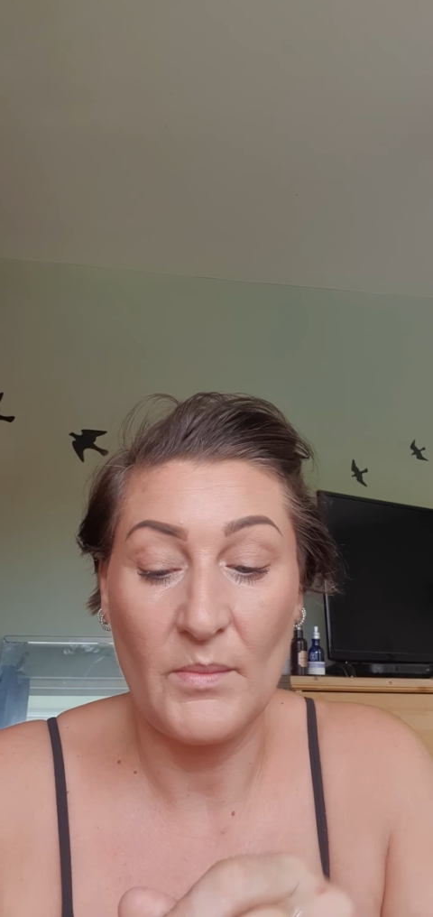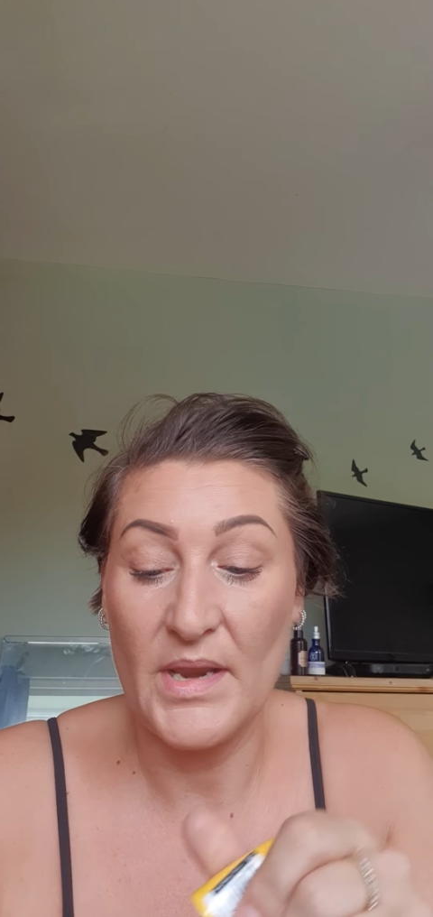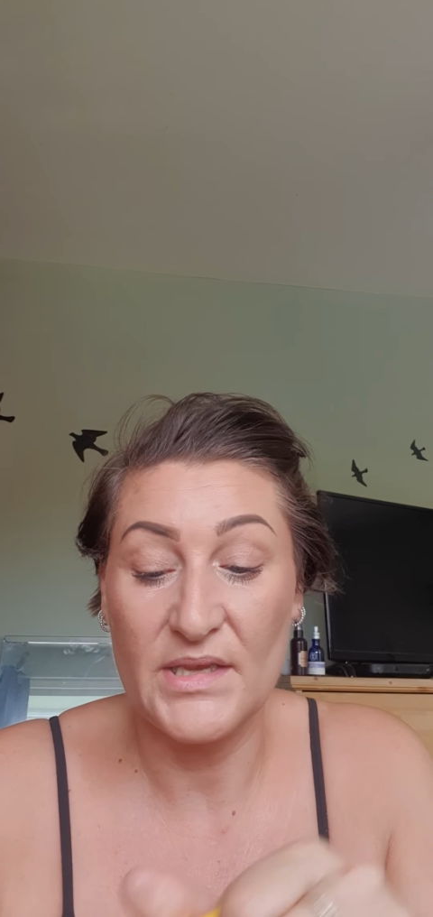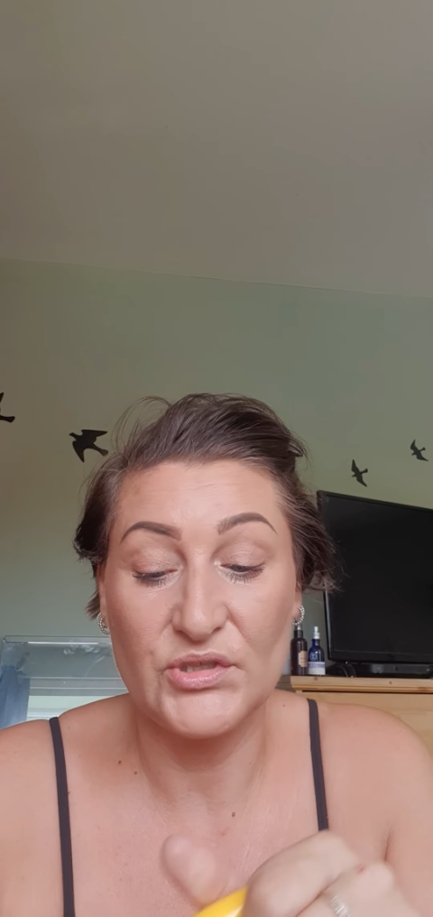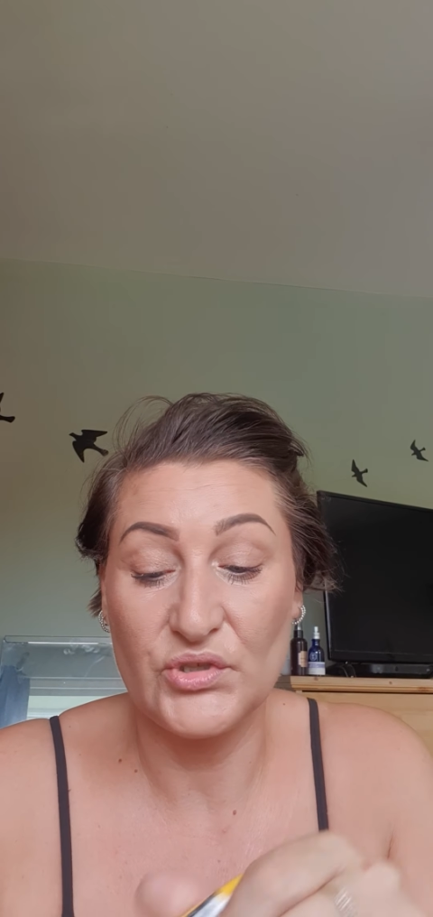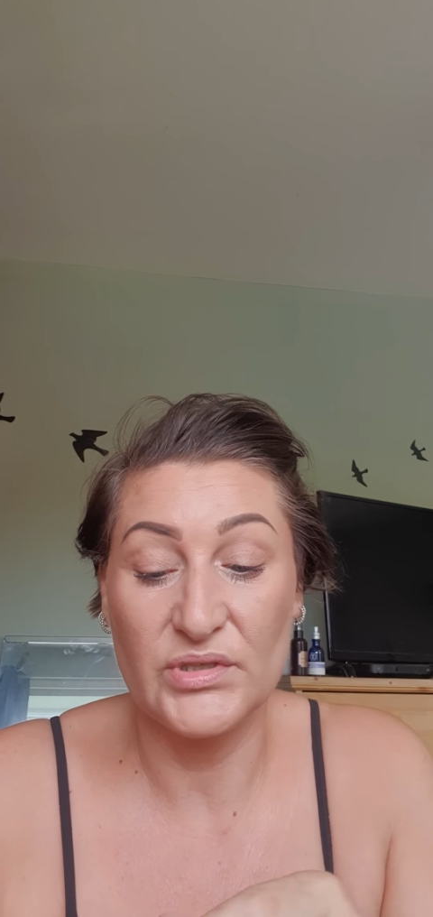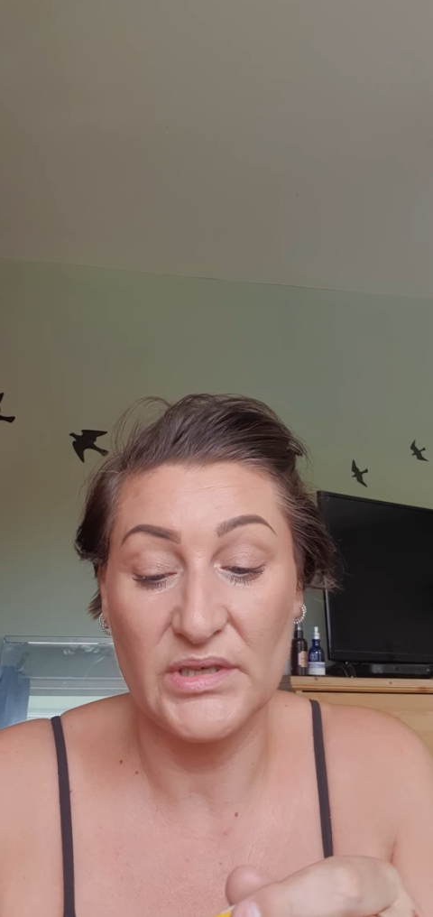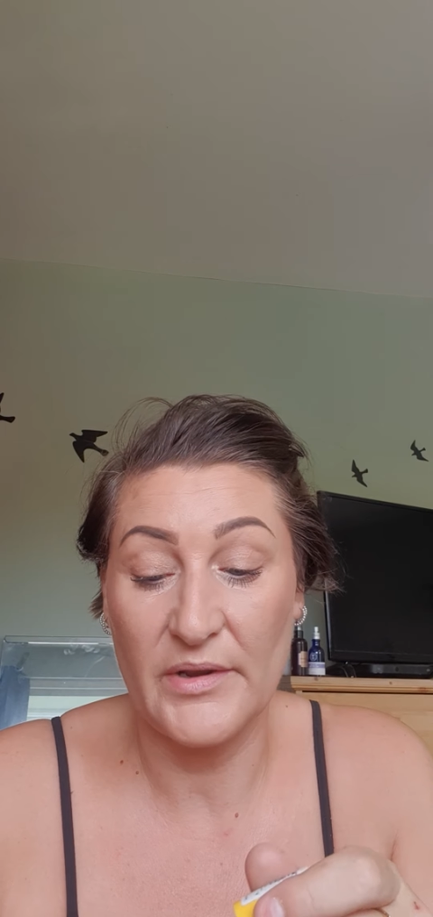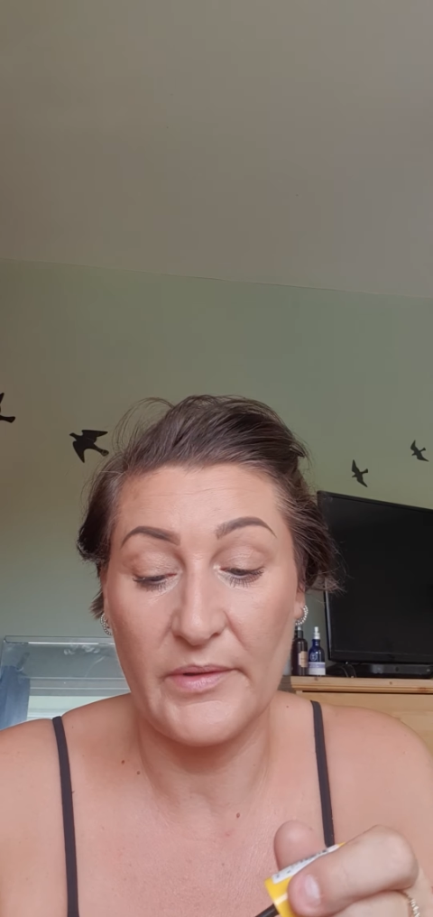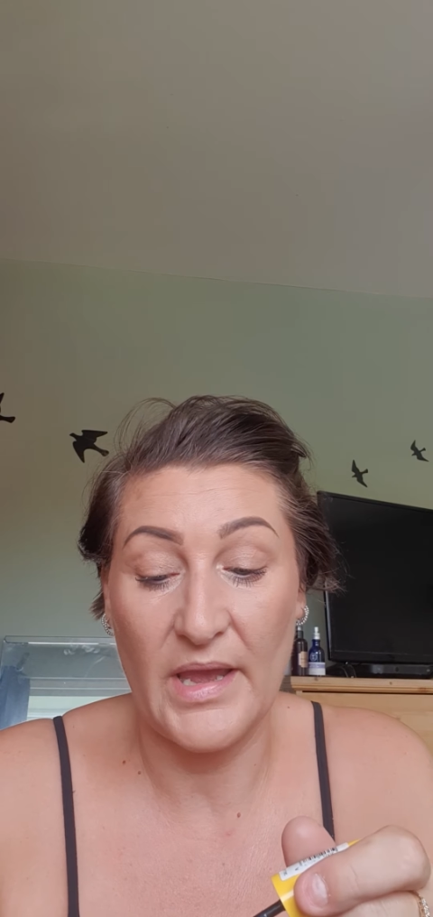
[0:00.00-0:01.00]
but it's just
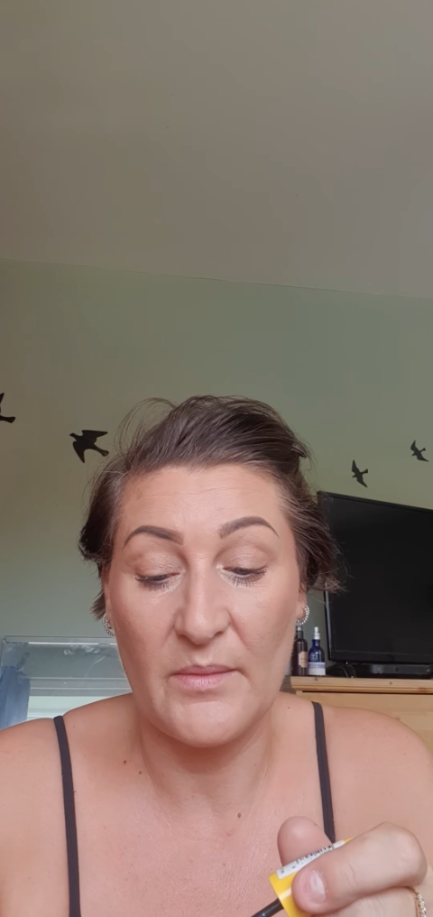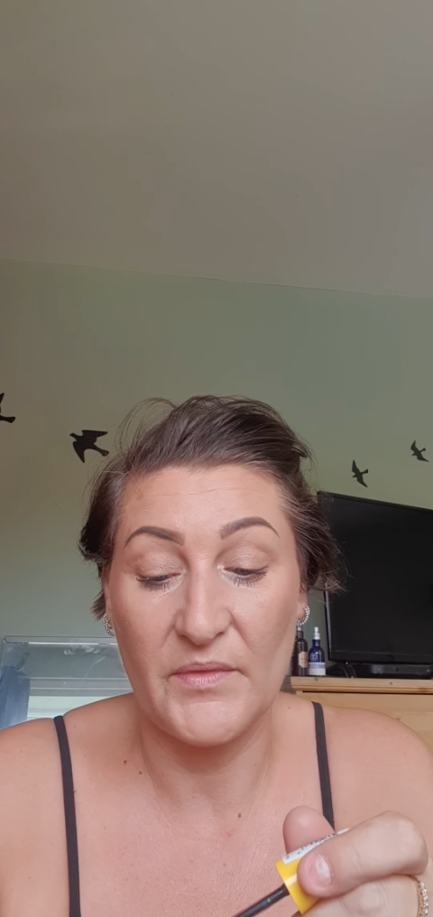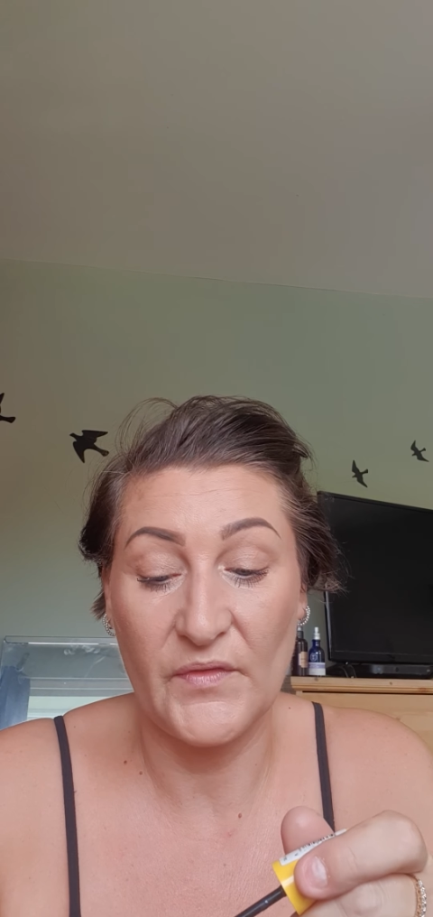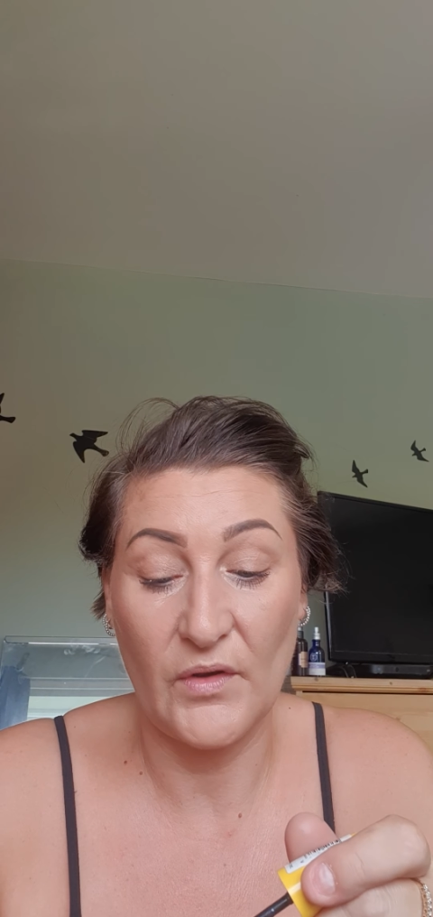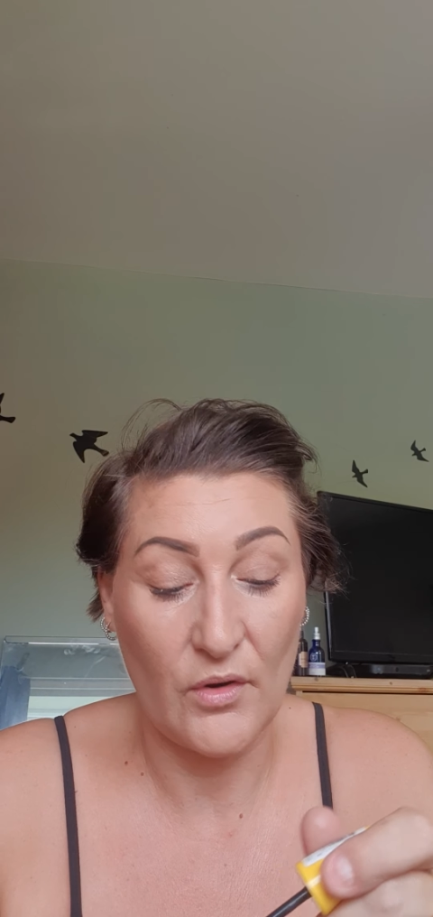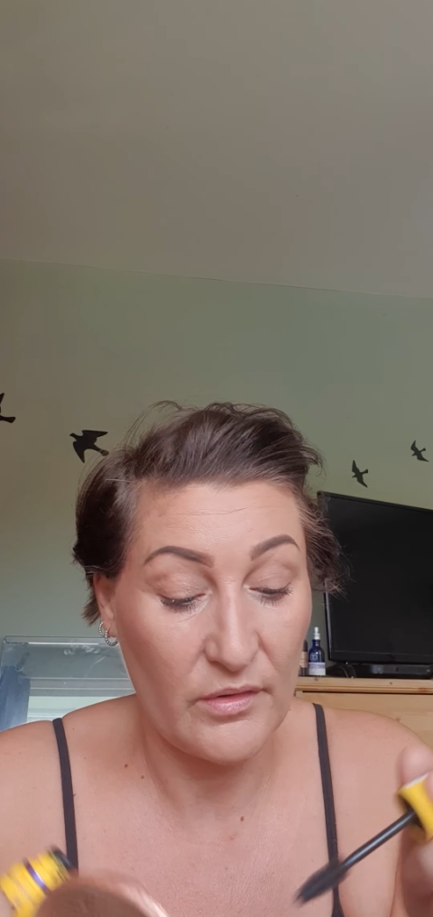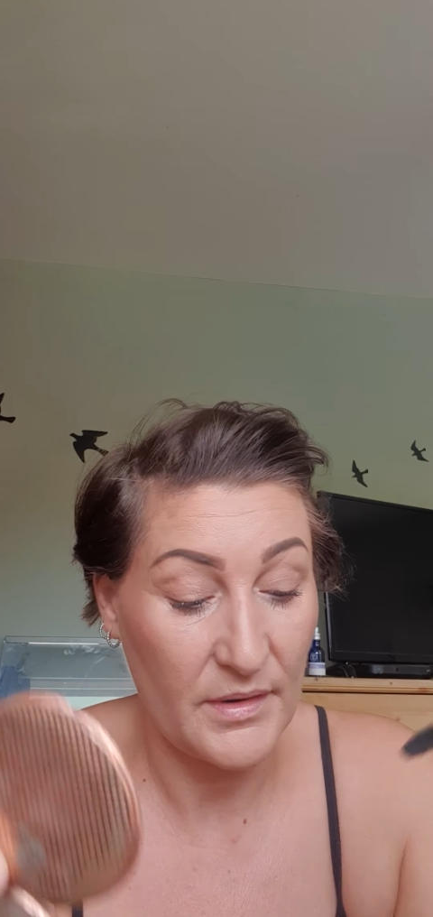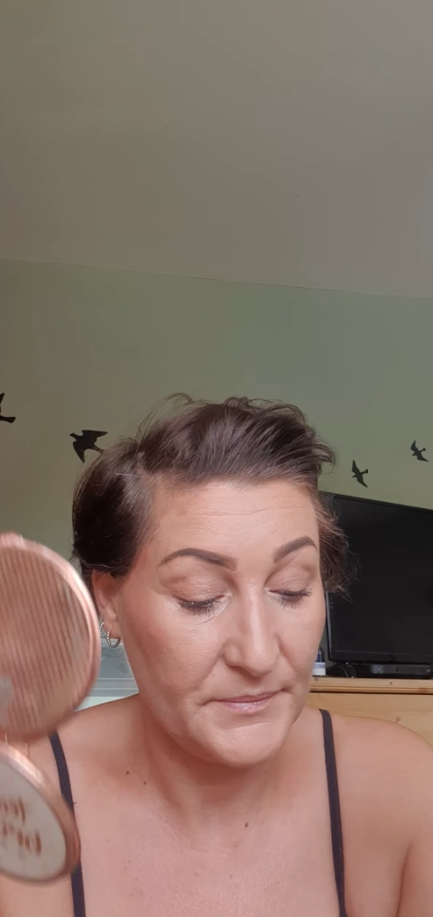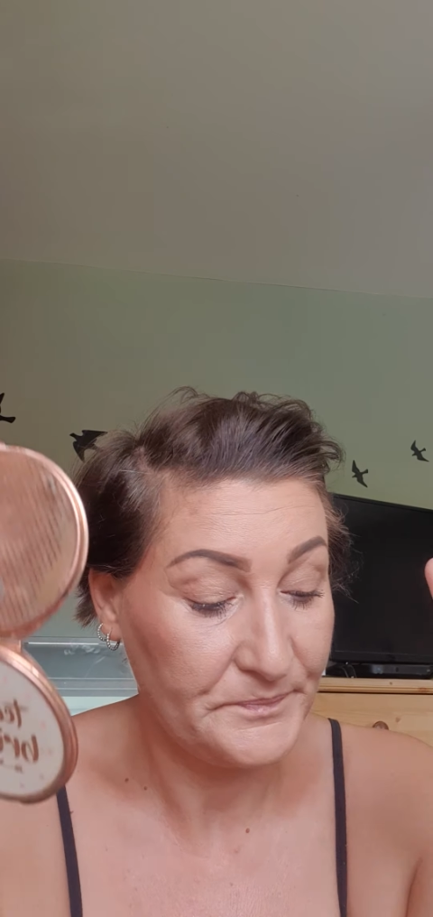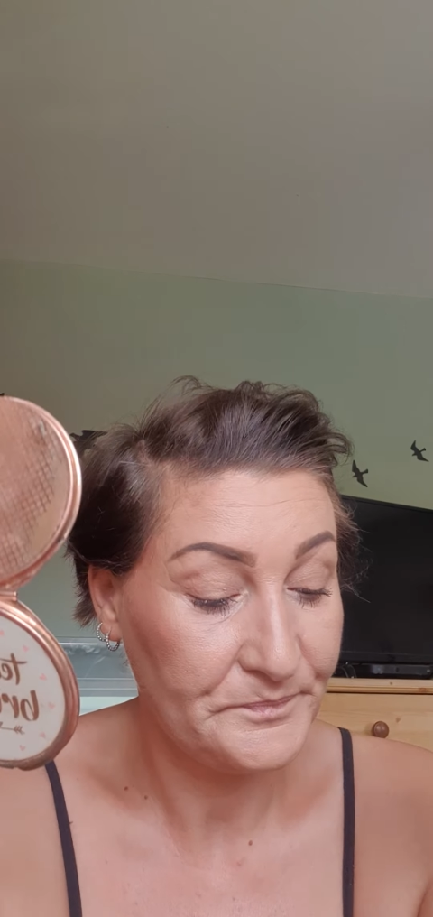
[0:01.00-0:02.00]
an okay
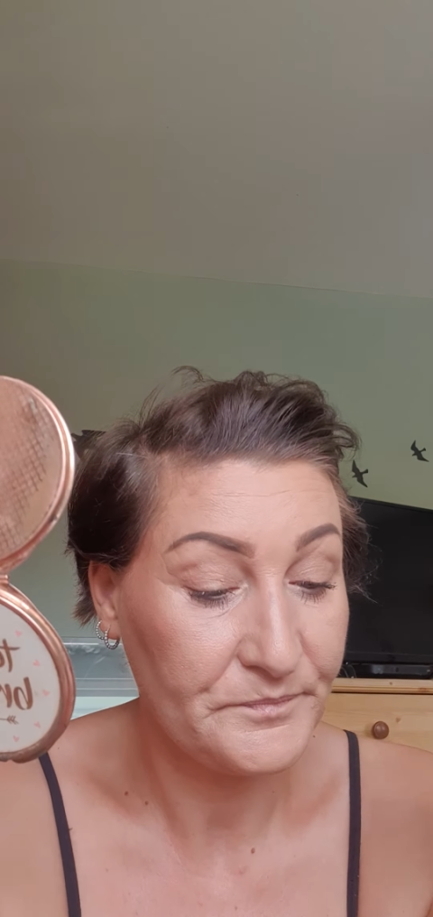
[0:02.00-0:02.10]
mascara.